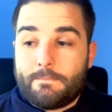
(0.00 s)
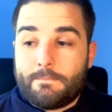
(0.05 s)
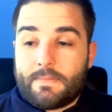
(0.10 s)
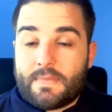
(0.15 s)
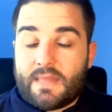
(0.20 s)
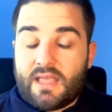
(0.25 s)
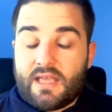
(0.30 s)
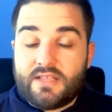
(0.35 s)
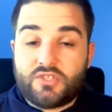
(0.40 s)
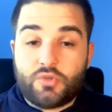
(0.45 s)

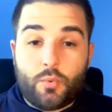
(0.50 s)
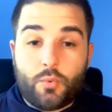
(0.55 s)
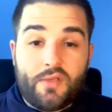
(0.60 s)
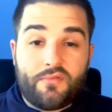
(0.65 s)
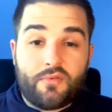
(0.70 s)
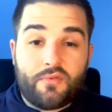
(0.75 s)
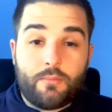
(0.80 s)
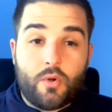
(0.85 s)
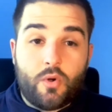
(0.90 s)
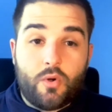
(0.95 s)
It's away
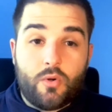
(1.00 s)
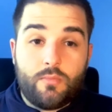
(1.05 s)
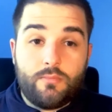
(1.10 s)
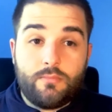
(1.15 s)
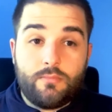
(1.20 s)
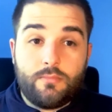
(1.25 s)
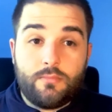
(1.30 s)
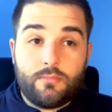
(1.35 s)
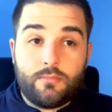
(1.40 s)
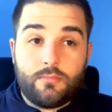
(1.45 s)
from home
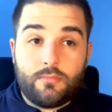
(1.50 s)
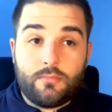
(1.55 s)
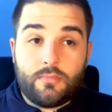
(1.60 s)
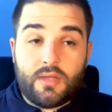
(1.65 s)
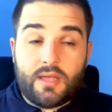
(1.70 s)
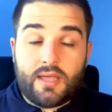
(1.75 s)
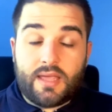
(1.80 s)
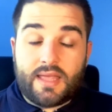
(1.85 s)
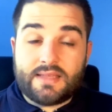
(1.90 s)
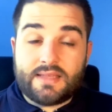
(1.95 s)

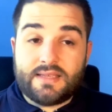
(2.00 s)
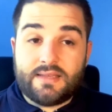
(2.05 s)
against